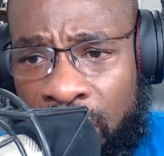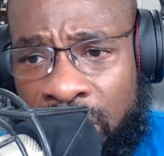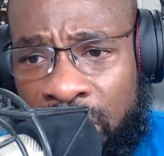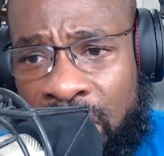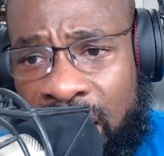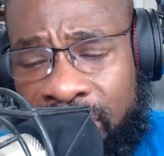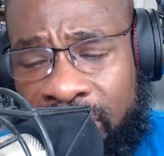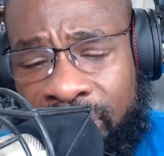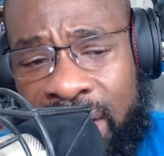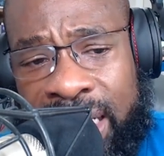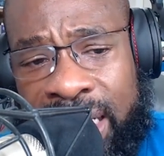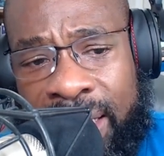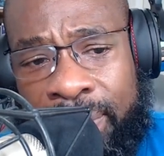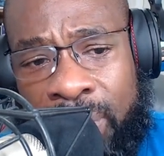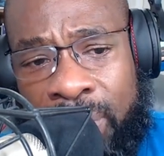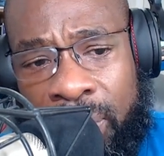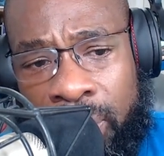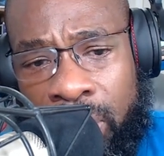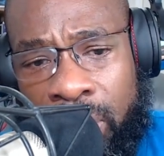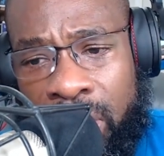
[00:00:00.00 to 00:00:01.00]
you're trying to find
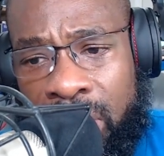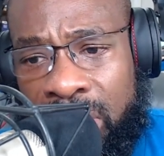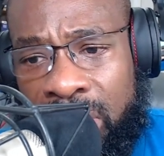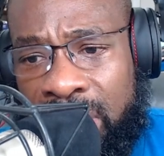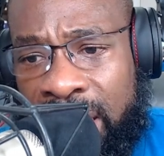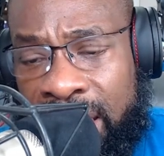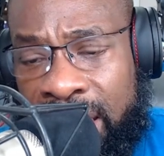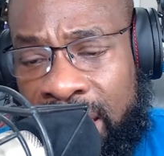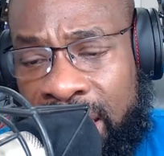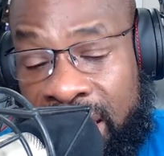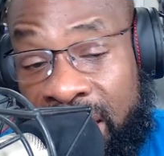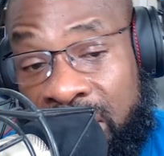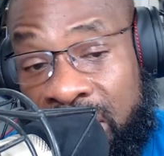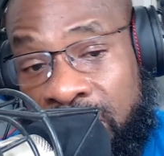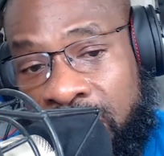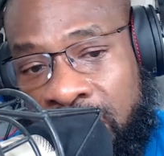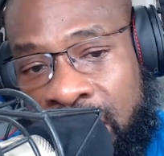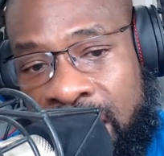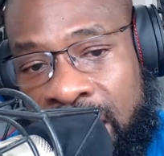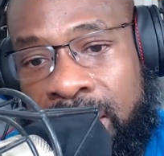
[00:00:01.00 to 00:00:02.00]
out what works, and then
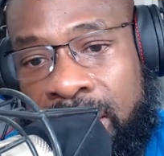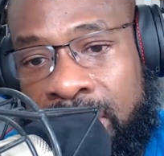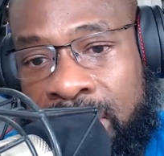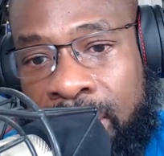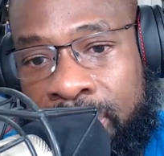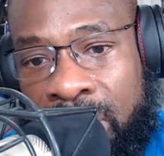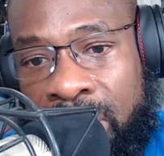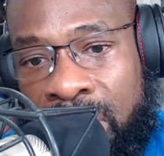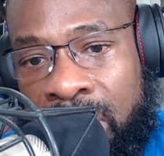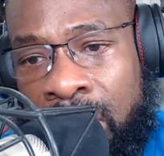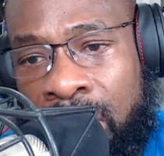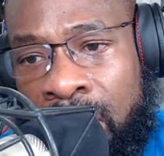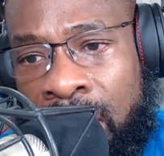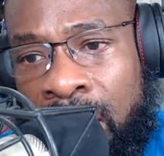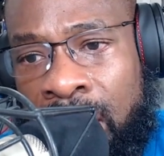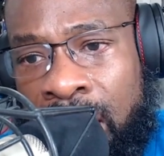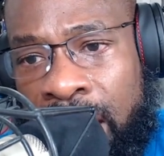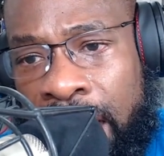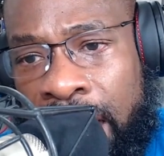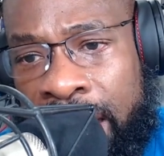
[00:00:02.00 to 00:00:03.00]
you hit something,
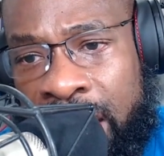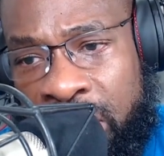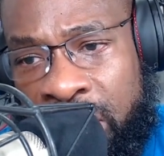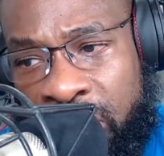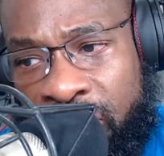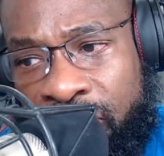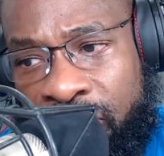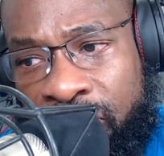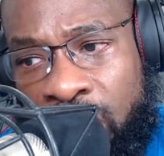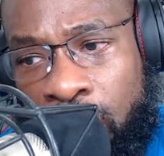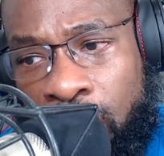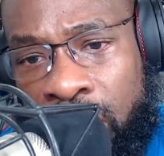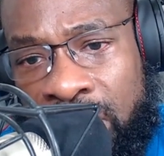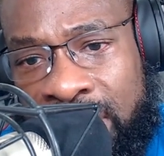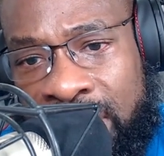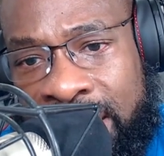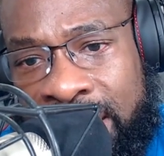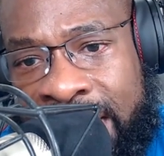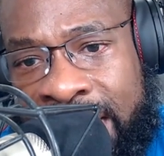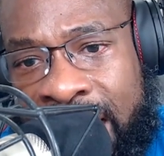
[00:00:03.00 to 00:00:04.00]
and then you
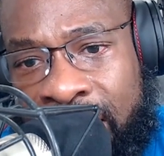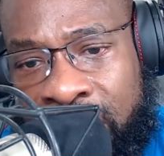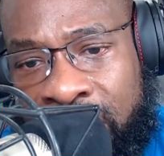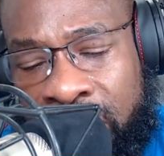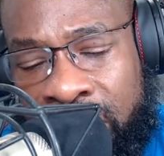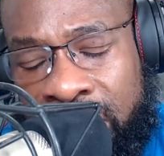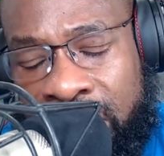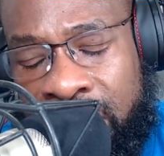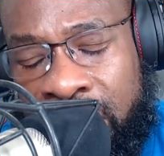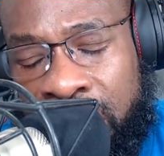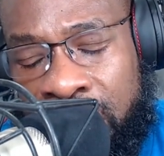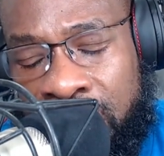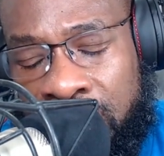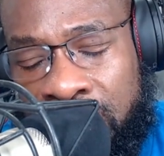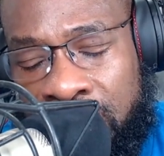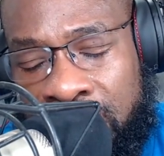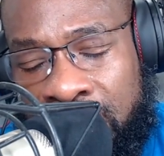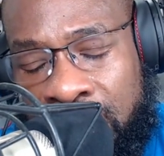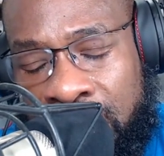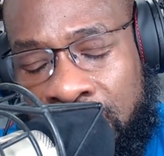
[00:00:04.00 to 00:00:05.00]
focus down your
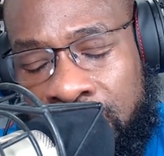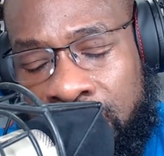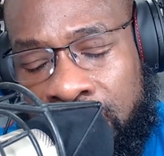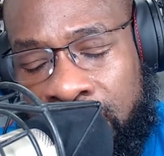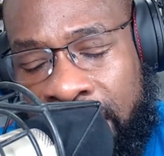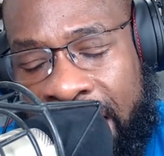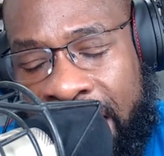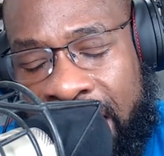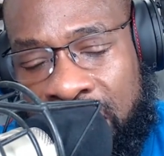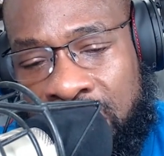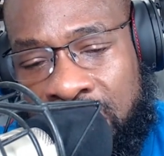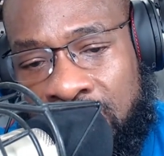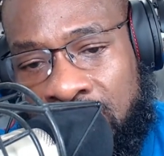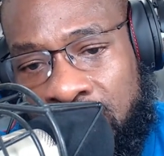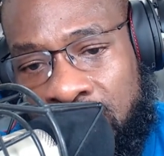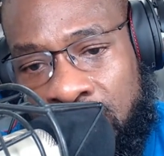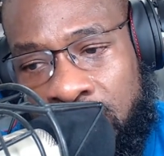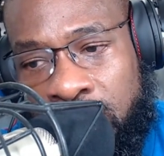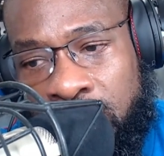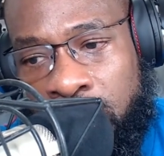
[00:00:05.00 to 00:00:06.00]
interest and your
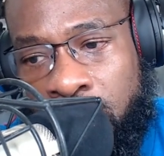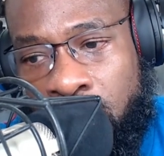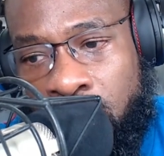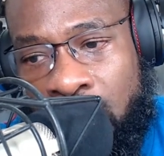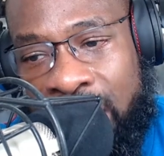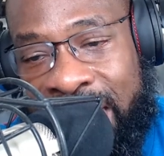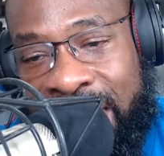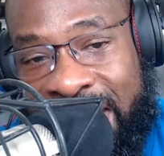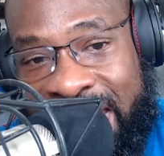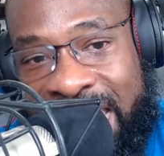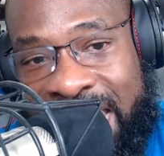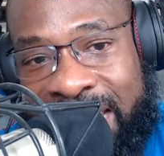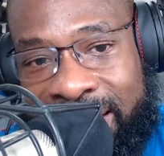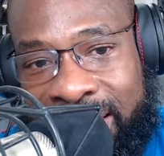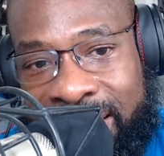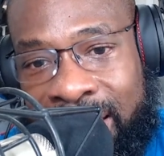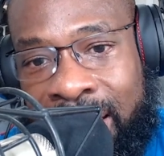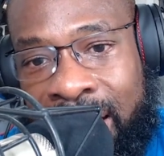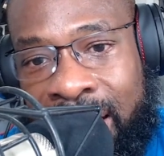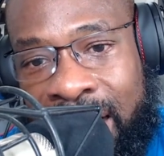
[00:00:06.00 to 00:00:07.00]
actions to what
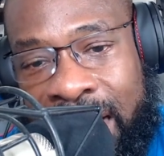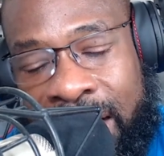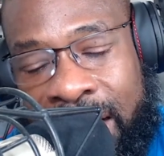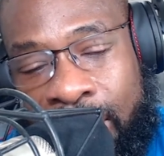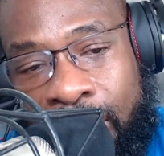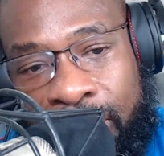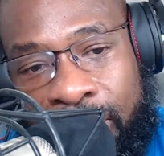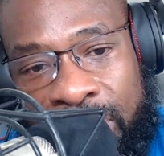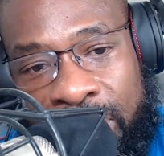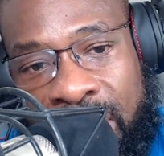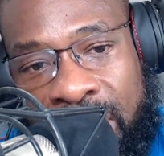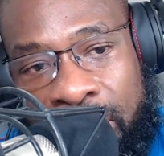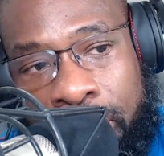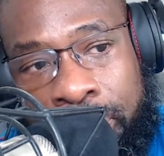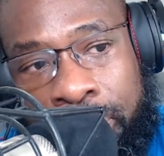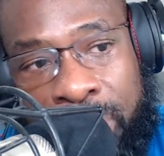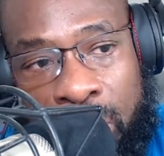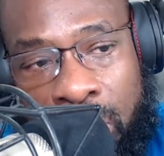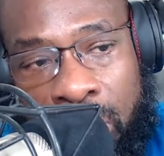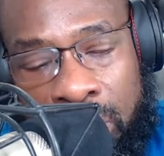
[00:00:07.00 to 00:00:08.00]
hit, and all of a sudden,
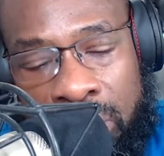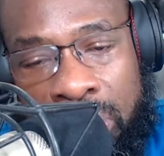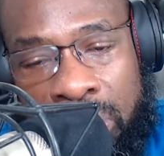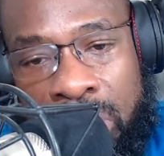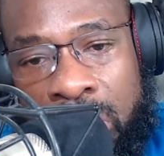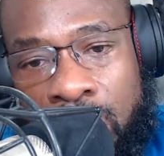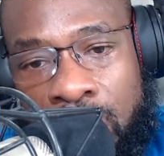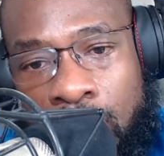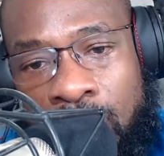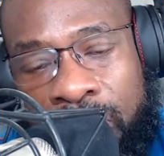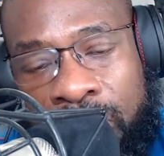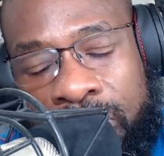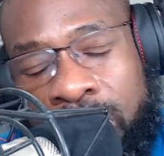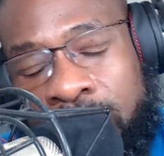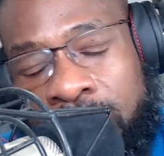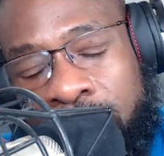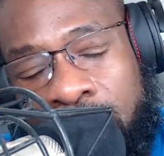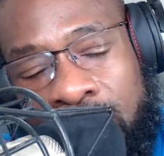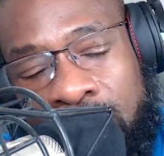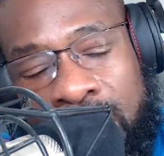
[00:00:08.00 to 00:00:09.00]
boom, you're off
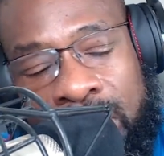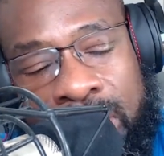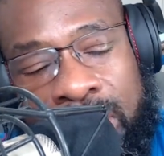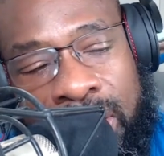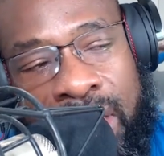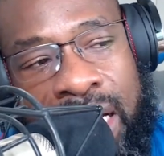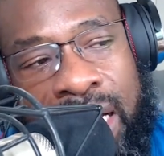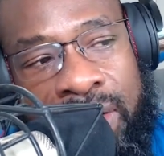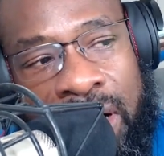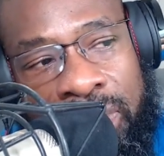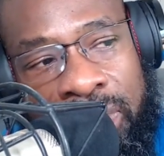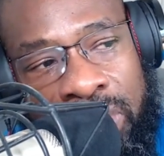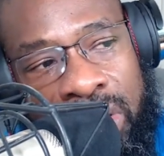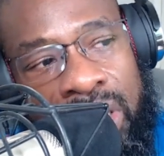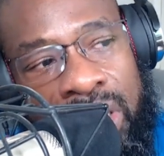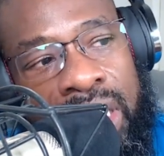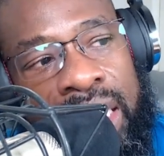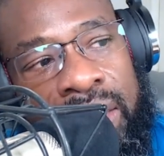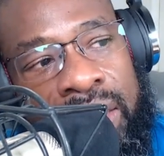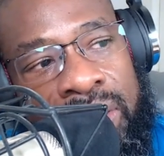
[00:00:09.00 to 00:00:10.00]
and running. So I, I
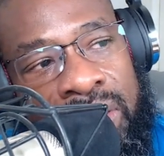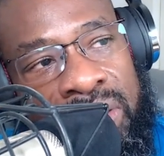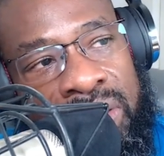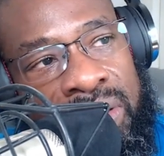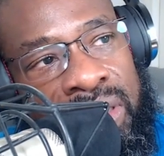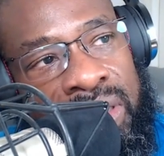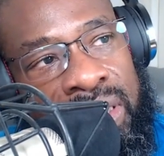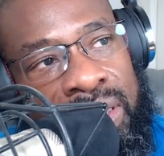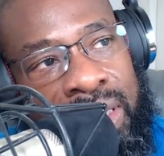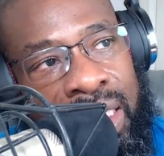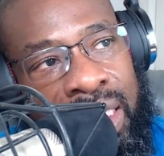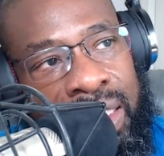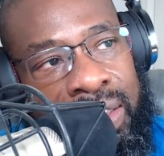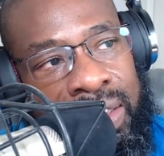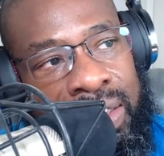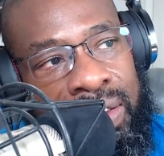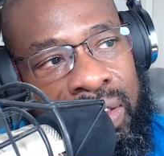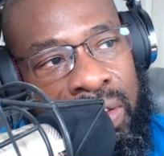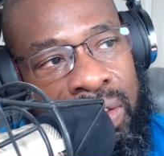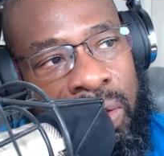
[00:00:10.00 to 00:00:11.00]
really like this this
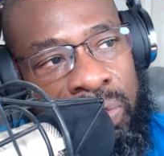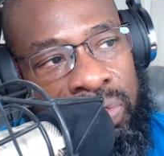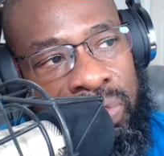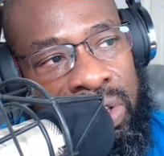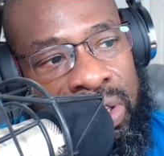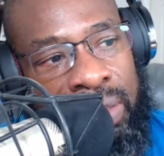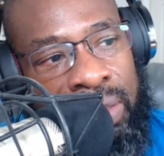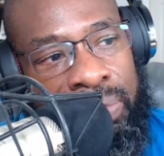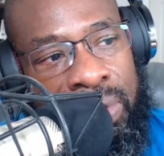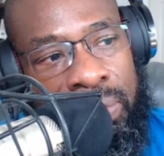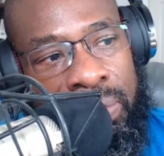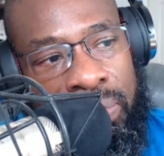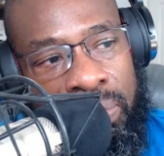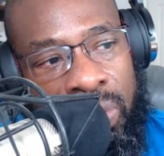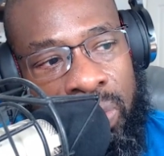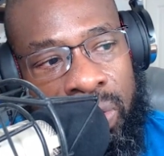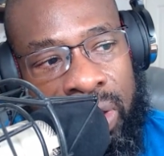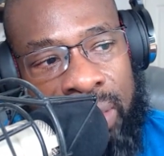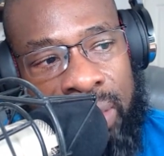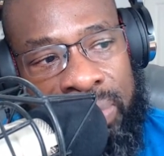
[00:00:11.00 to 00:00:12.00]
science, and uh, hopefully something
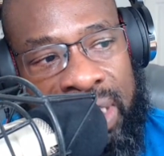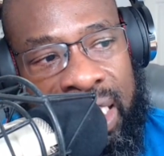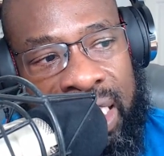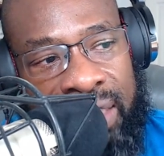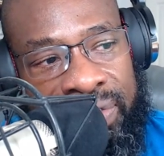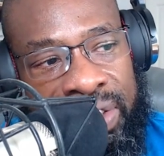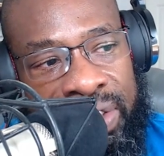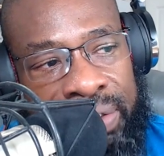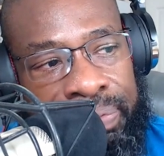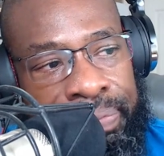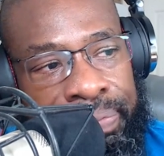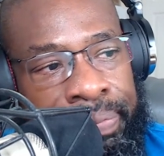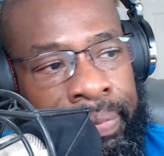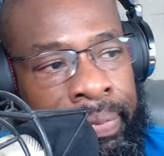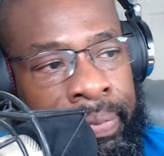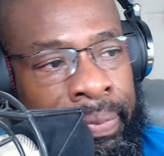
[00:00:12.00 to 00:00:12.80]
more comes out of it.